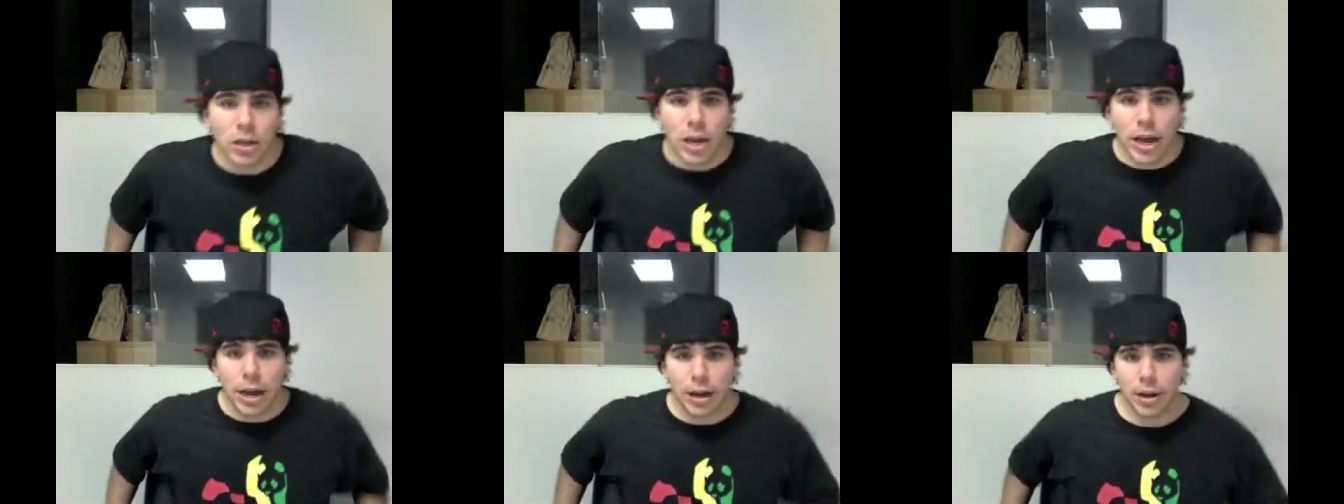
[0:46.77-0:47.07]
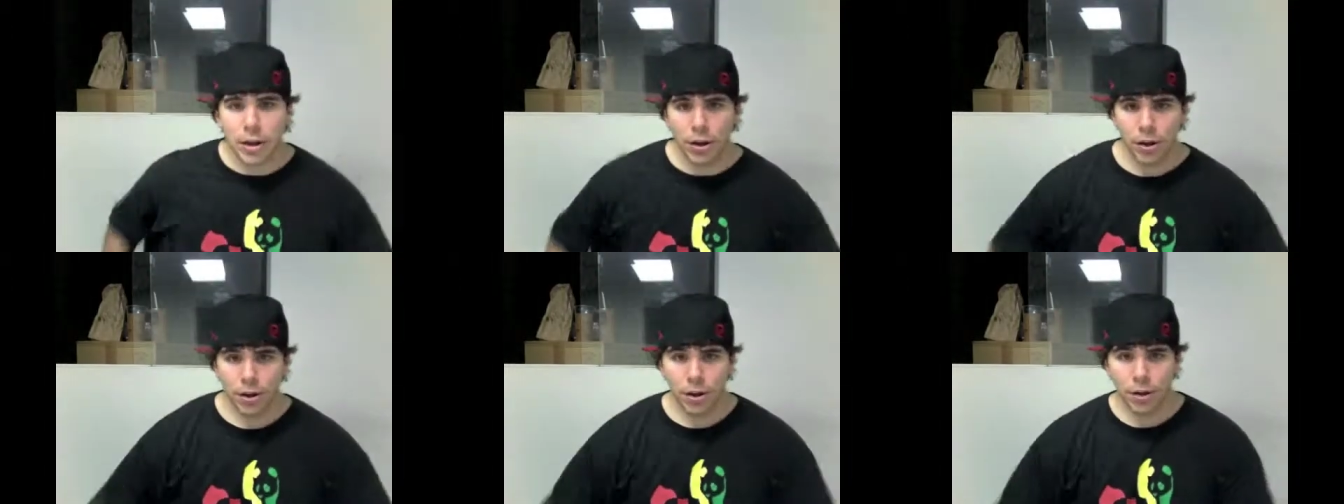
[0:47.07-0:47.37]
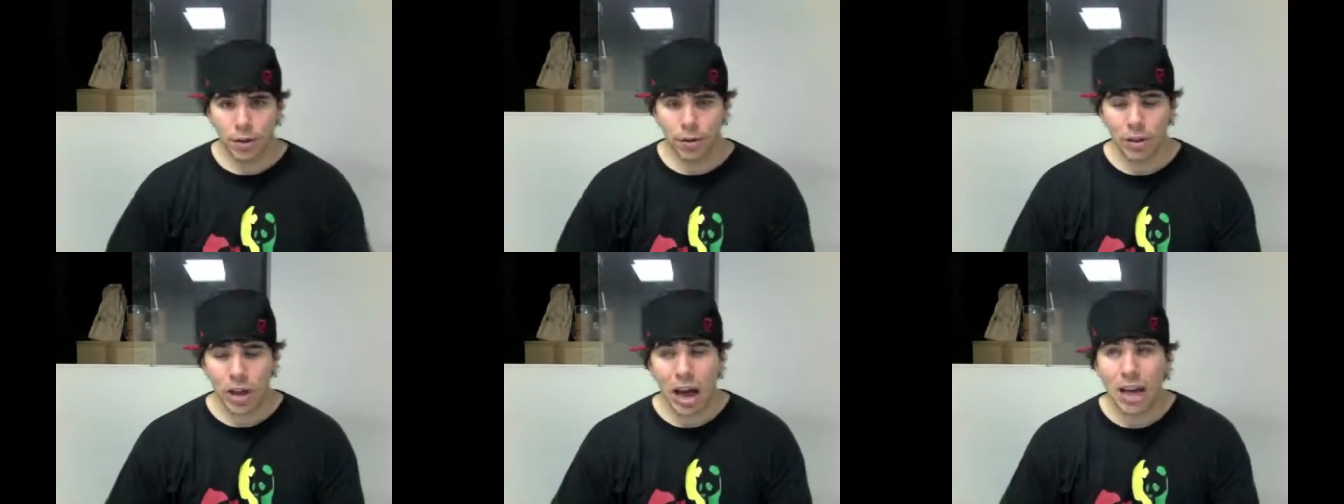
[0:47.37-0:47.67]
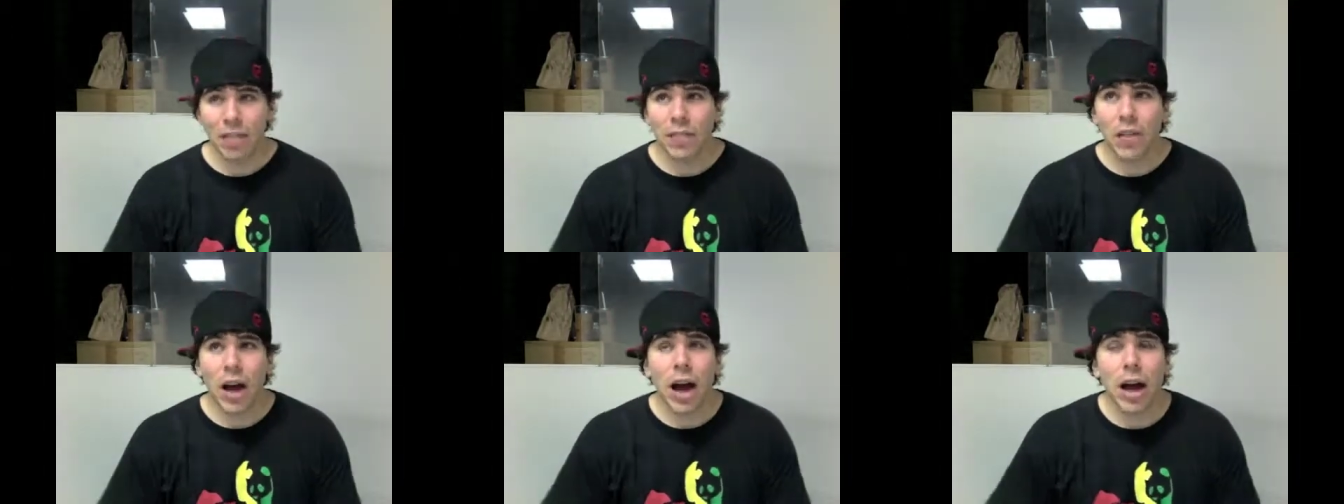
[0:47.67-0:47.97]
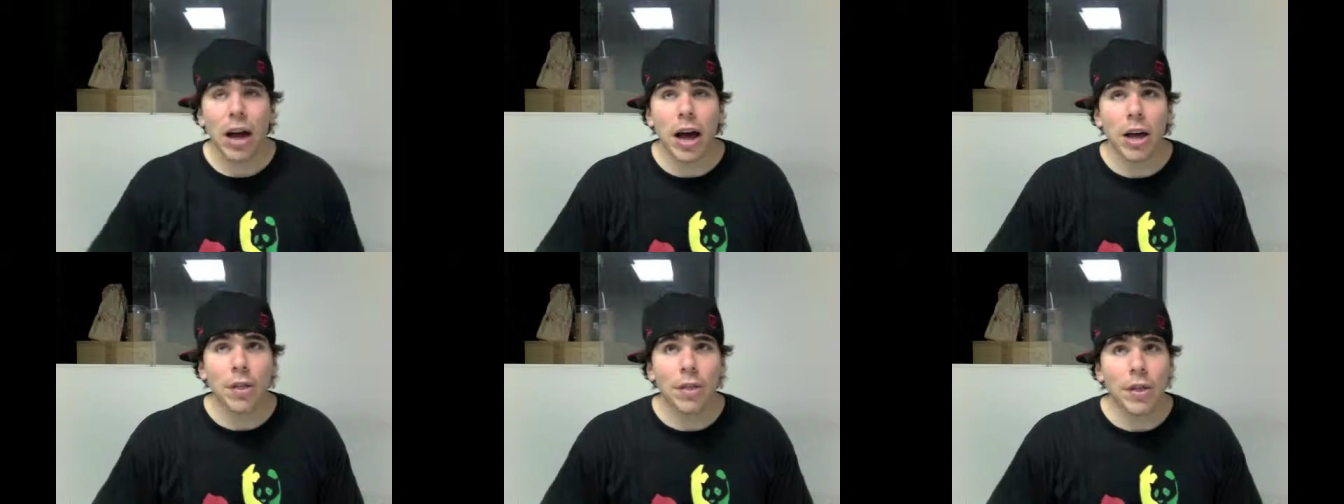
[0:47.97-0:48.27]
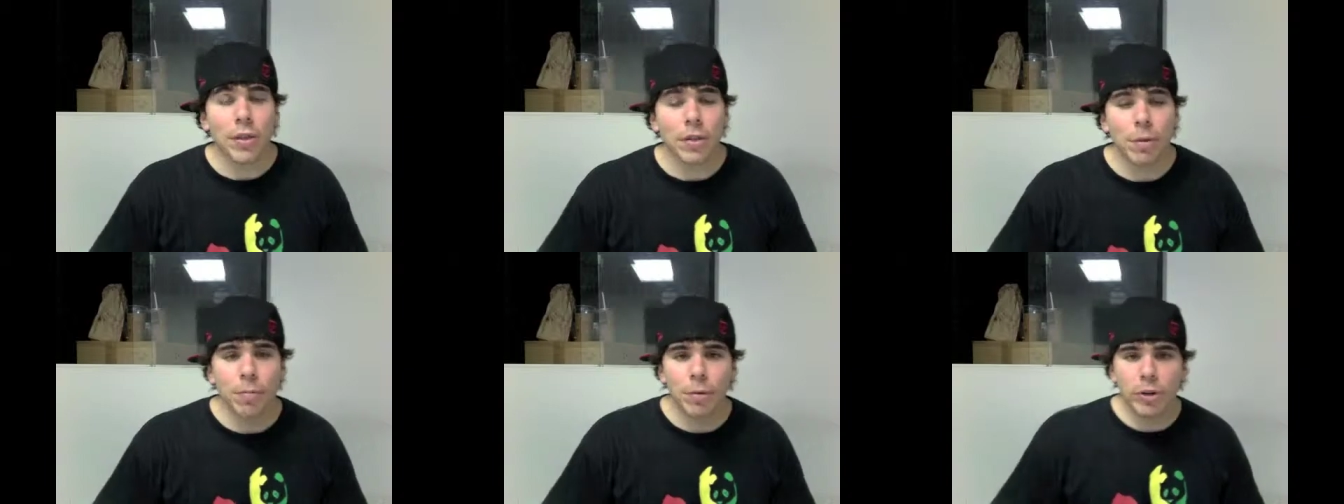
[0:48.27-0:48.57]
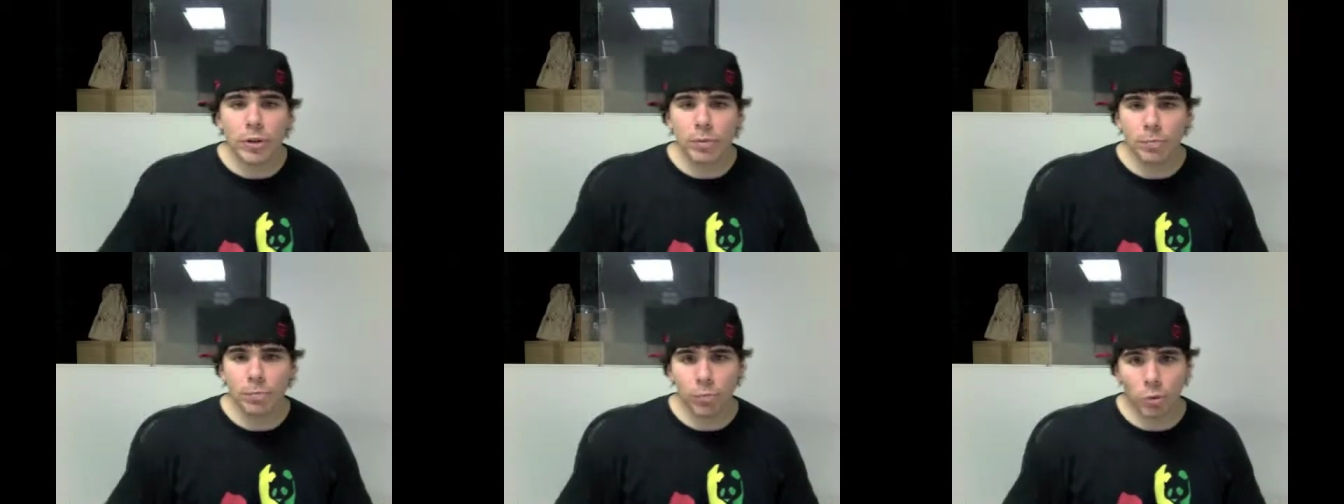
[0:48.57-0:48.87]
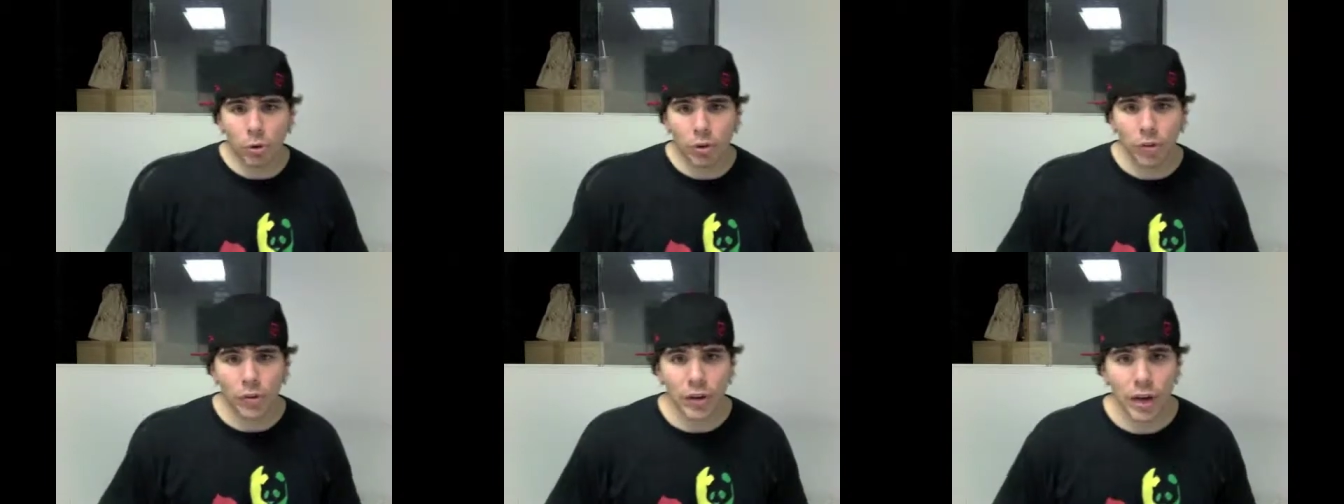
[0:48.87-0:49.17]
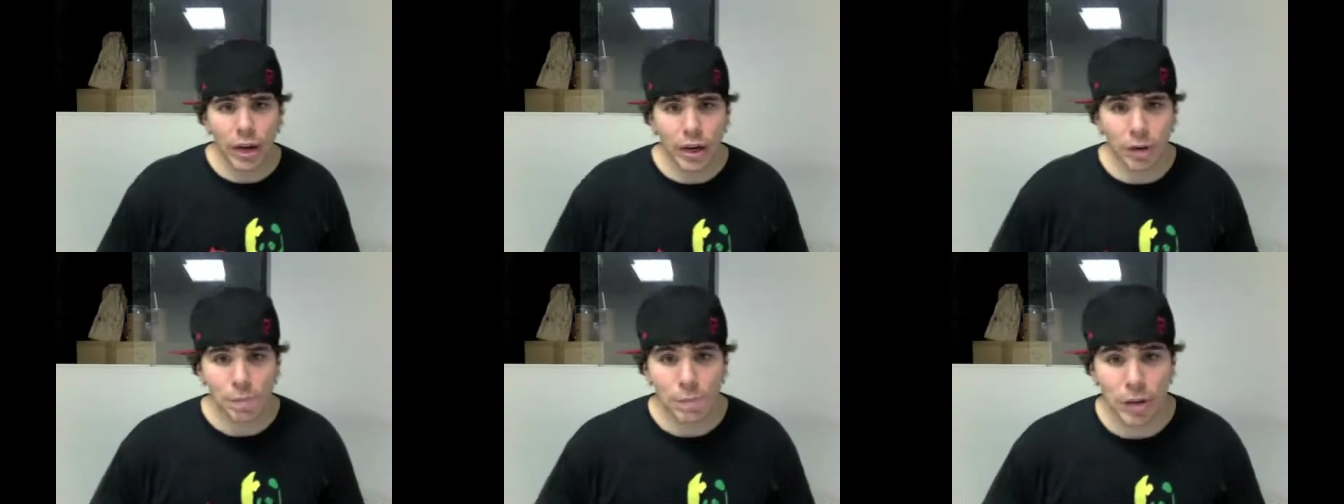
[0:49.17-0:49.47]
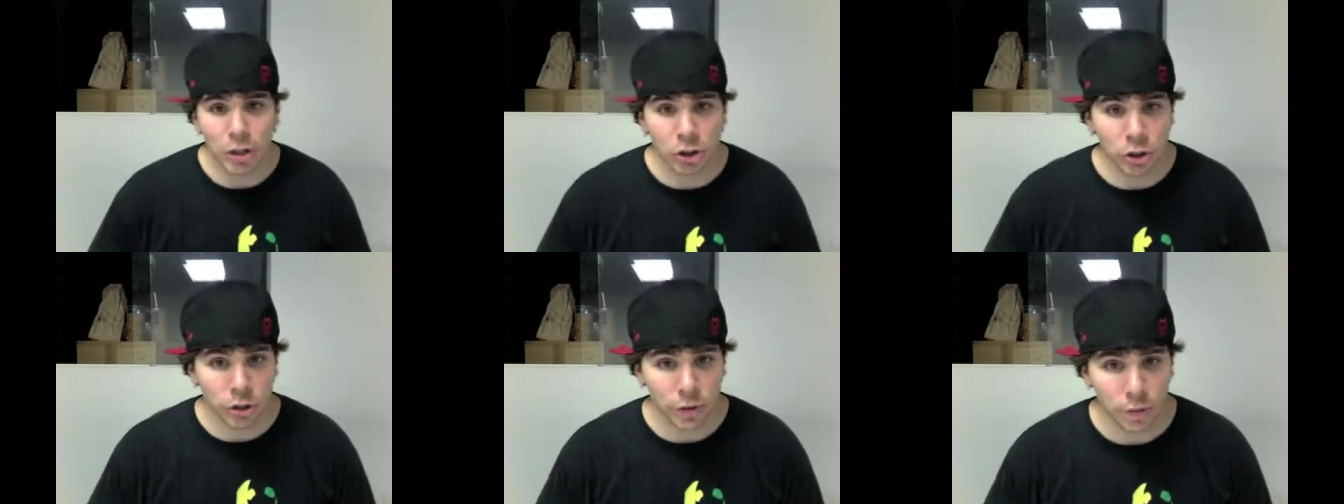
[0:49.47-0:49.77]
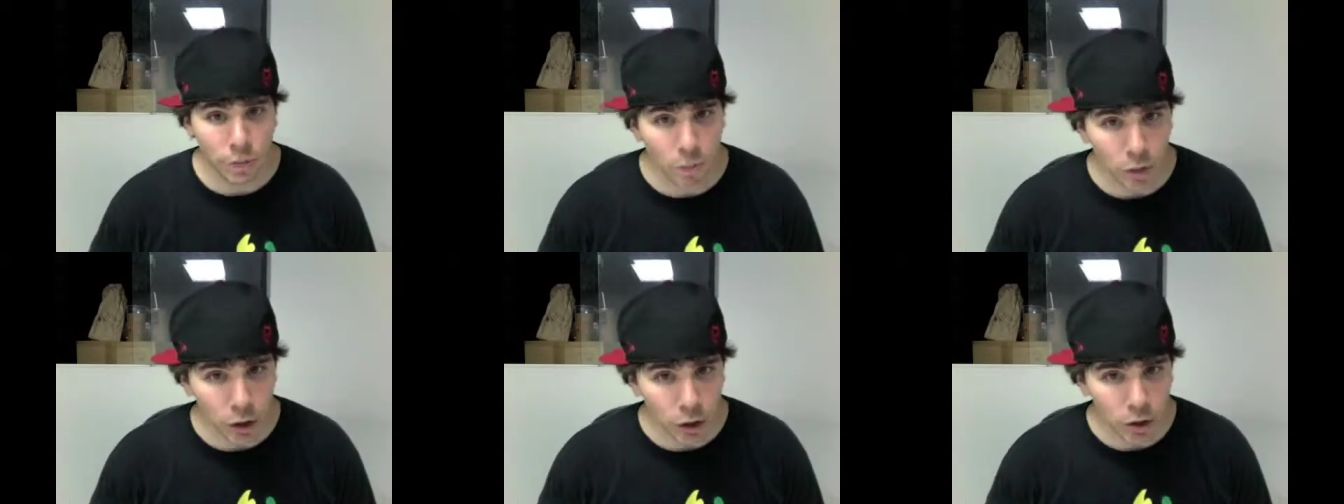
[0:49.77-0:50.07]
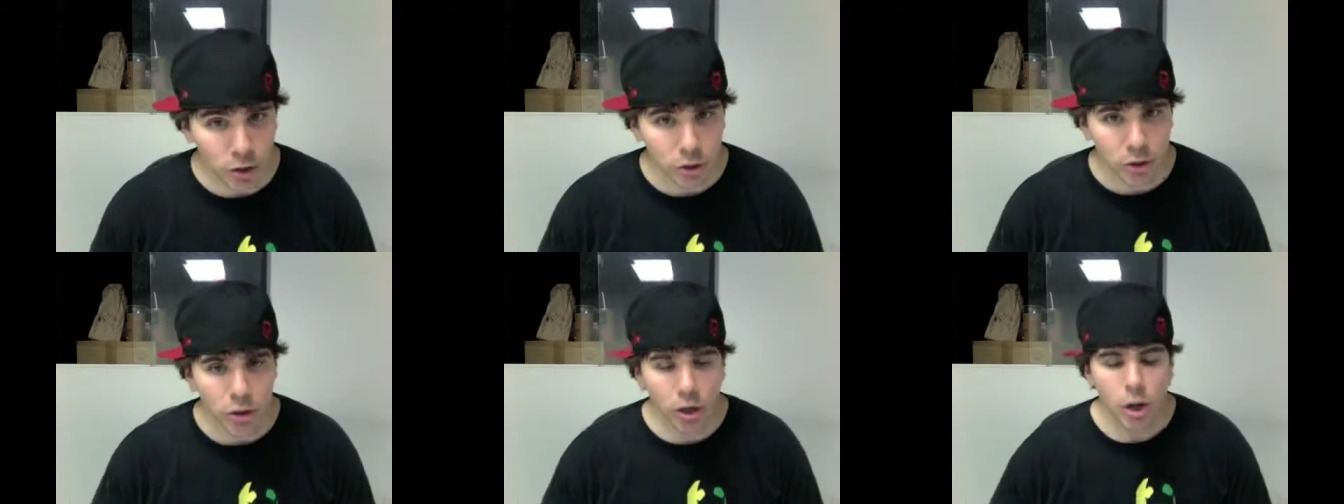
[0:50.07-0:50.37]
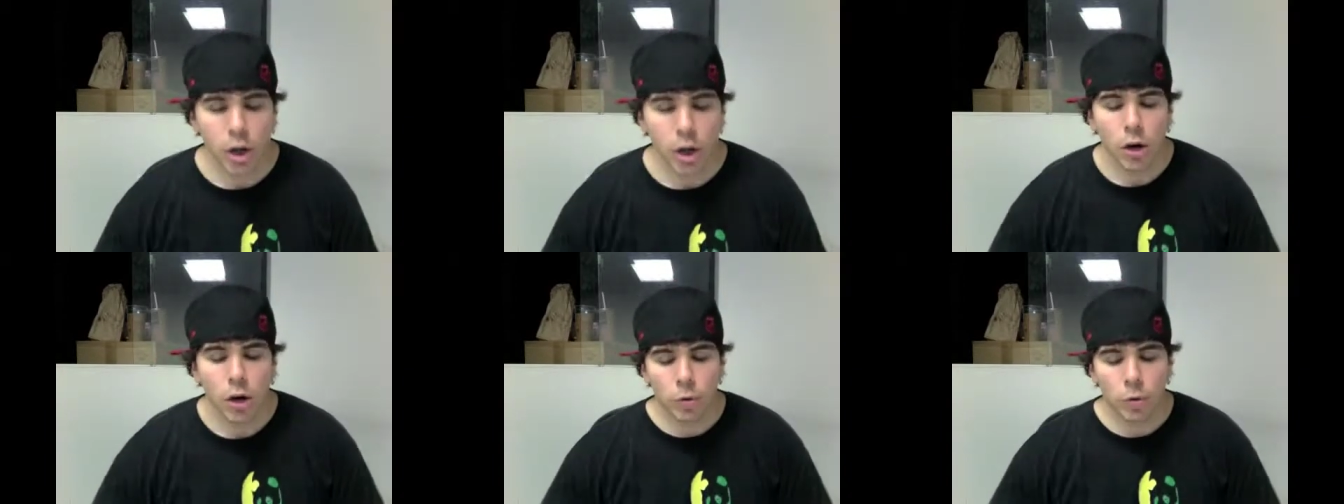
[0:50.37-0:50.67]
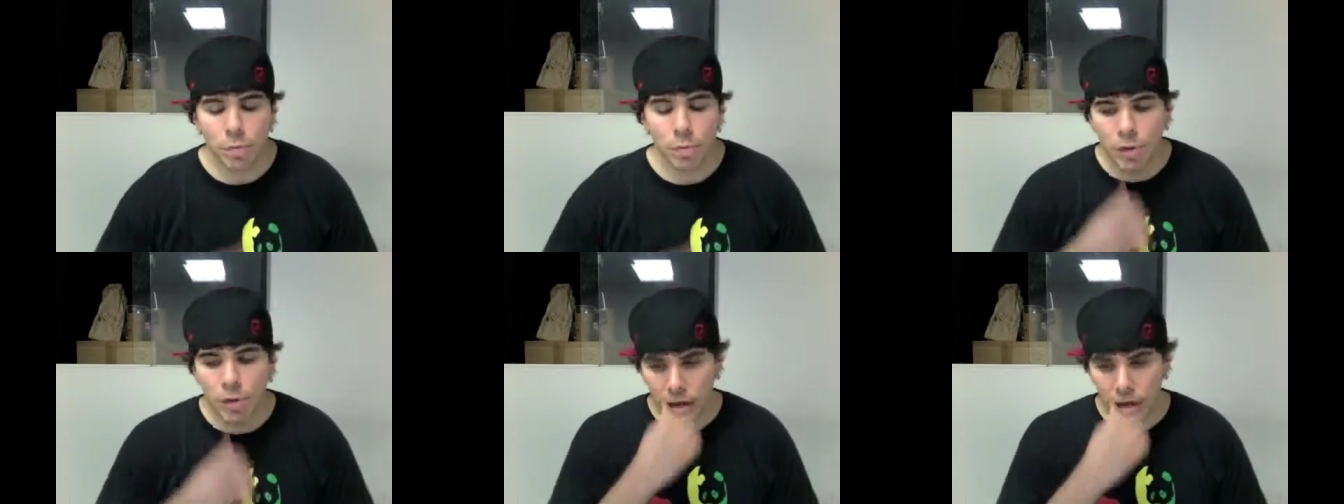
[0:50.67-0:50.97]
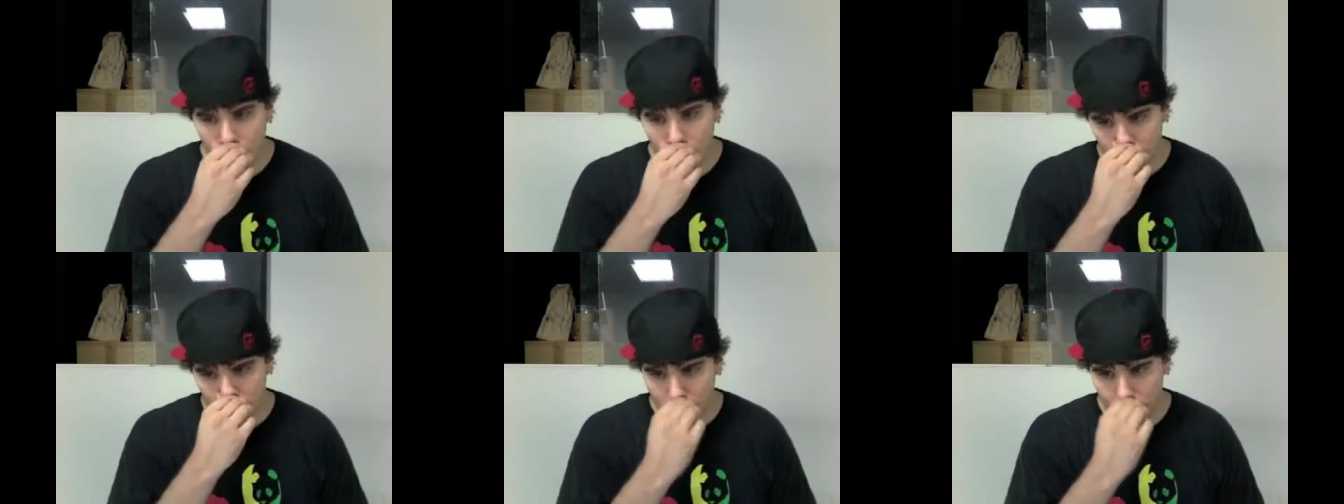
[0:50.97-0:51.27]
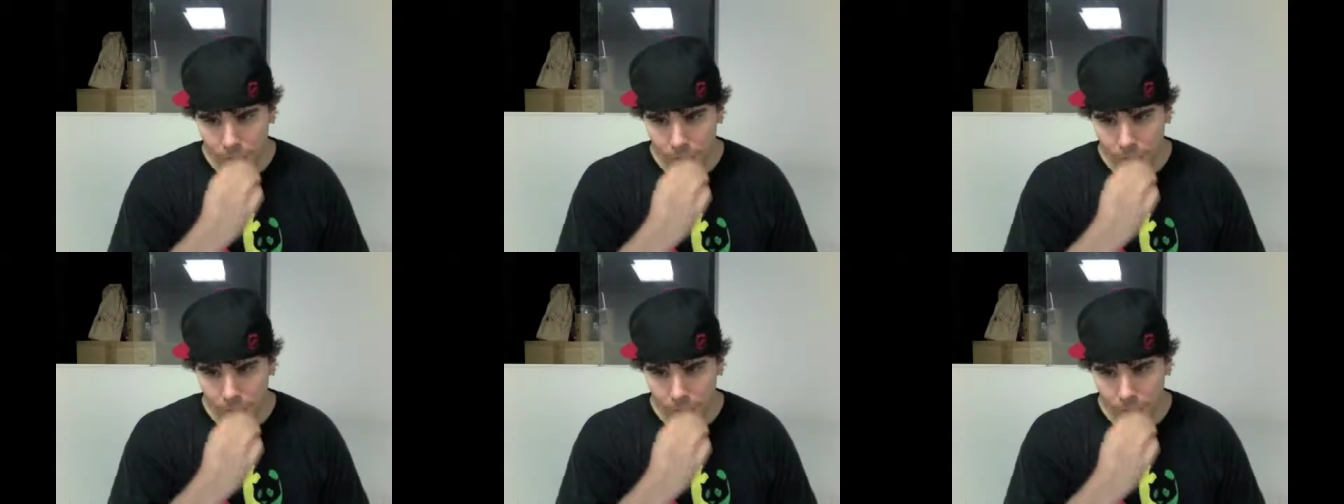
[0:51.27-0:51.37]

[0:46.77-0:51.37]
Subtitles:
Like I think the most important thing I can mention first would be